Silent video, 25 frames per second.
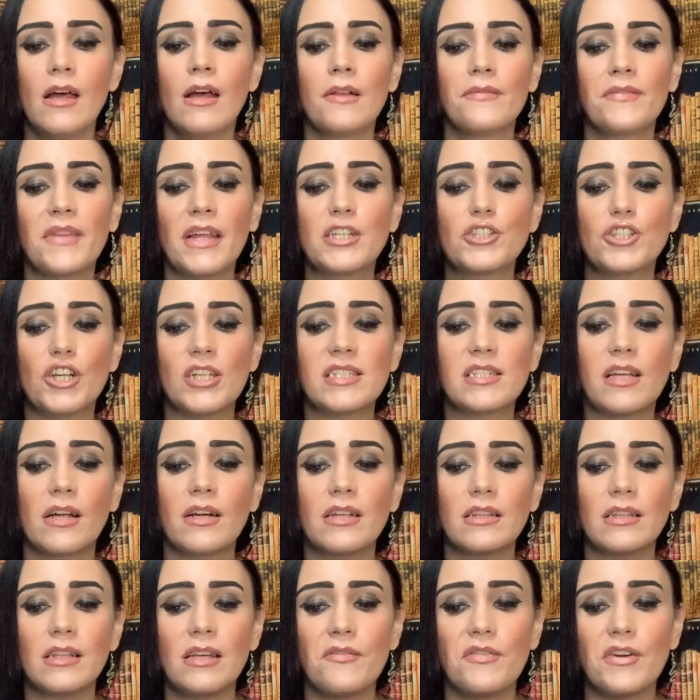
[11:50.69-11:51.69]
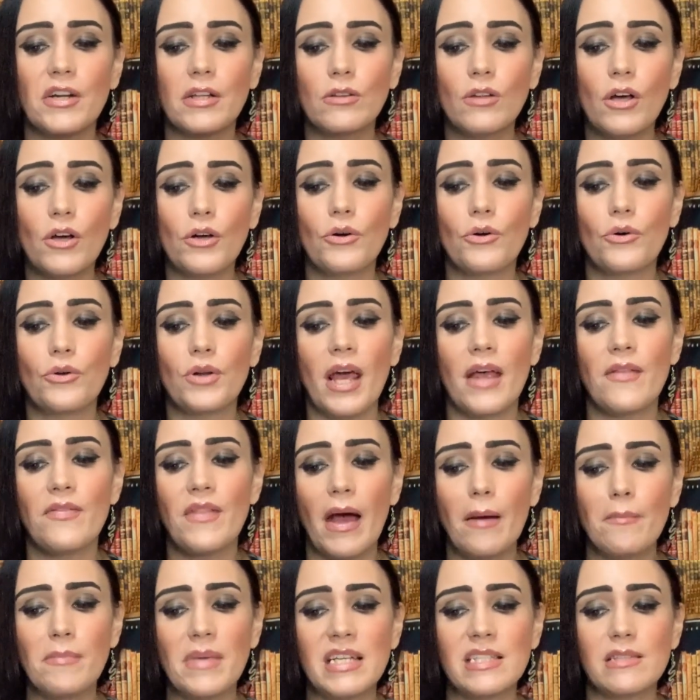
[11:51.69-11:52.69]
They just couldn't leave it alone, and
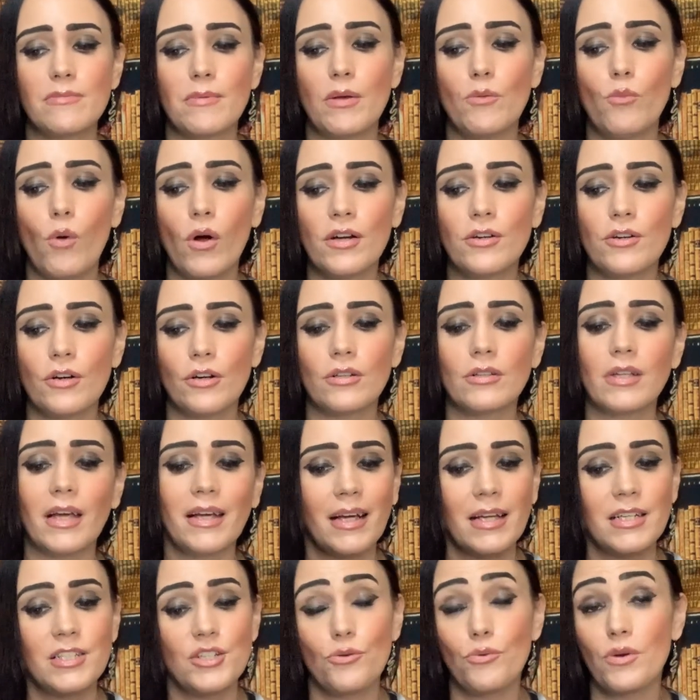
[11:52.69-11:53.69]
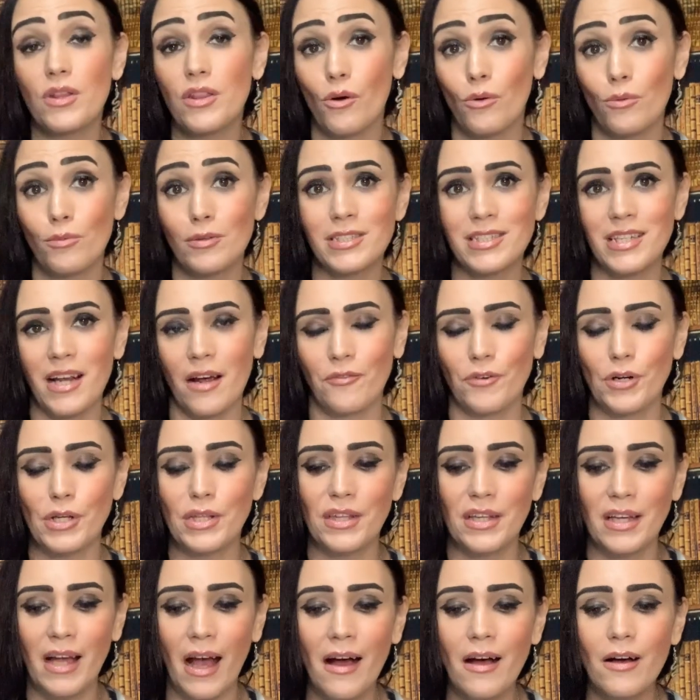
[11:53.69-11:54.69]
that makes me wonder, like I do with almost
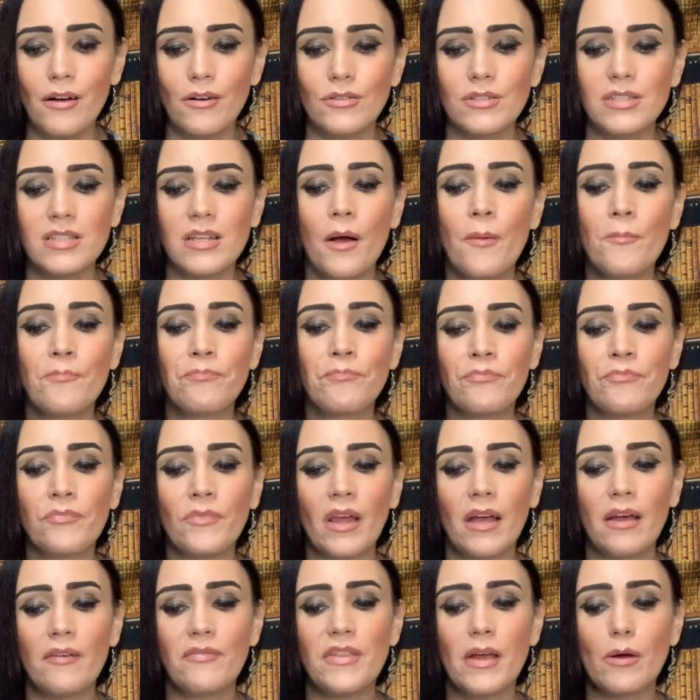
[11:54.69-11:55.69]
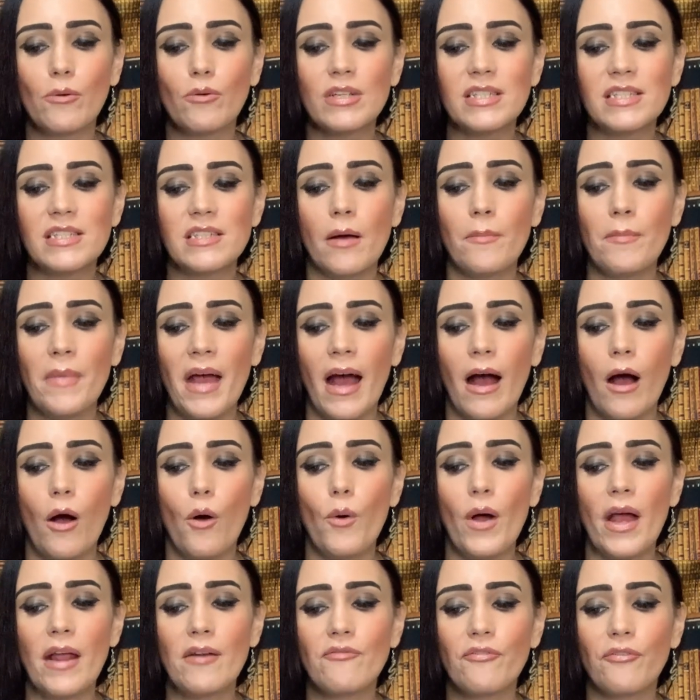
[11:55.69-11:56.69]
everything else, if they were
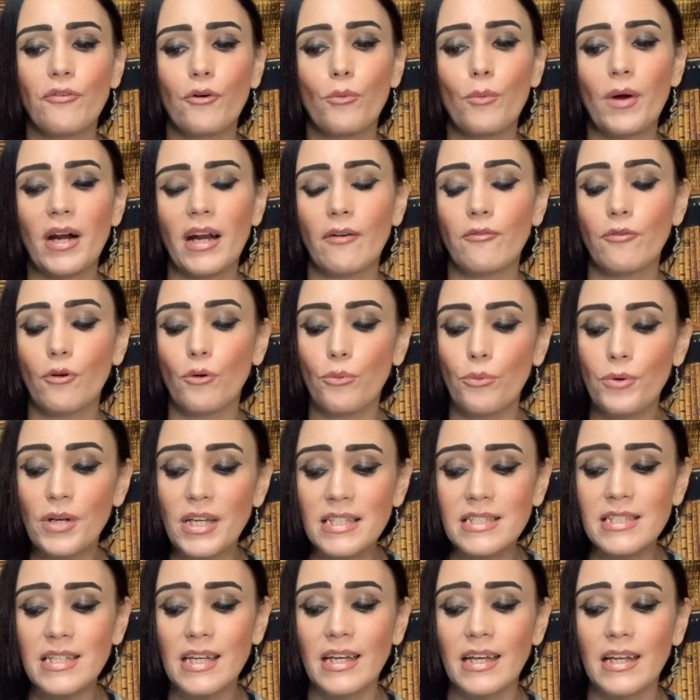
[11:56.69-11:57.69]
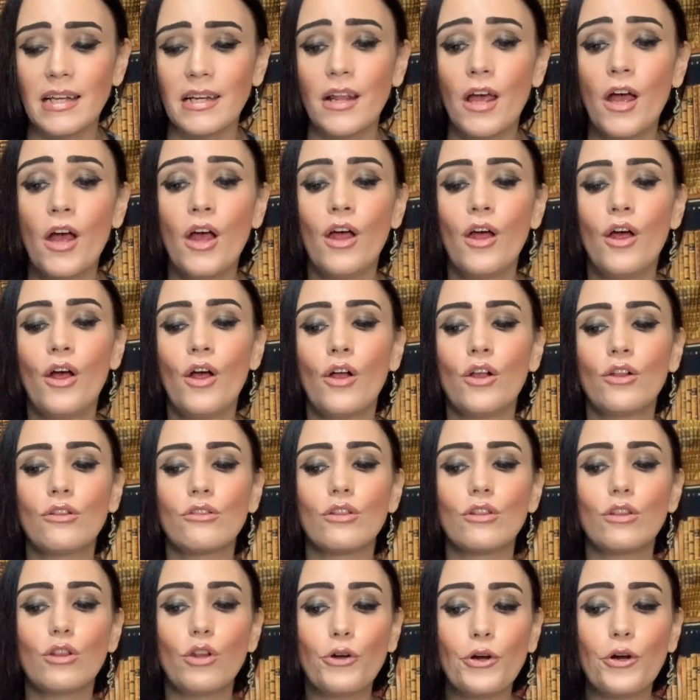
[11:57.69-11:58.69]
somehow, and for whatever reason,
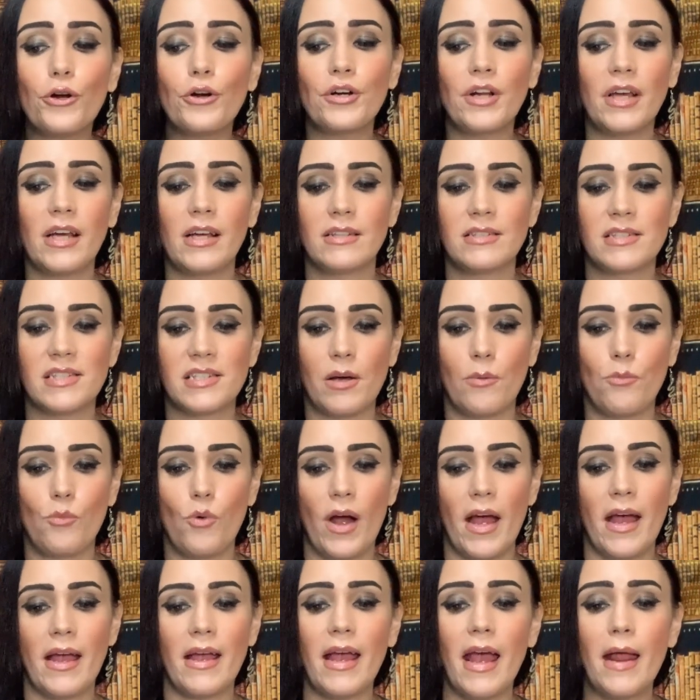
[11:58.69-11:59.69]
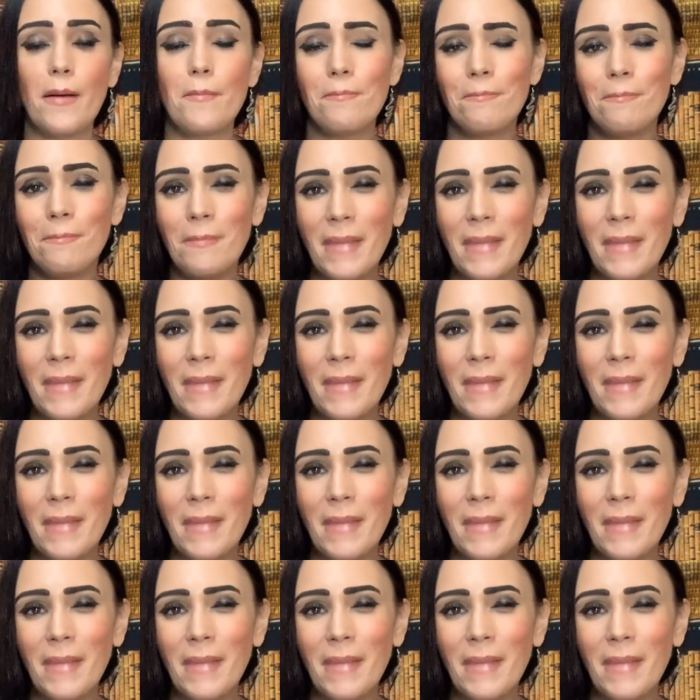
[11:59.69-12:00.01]
lured in some way and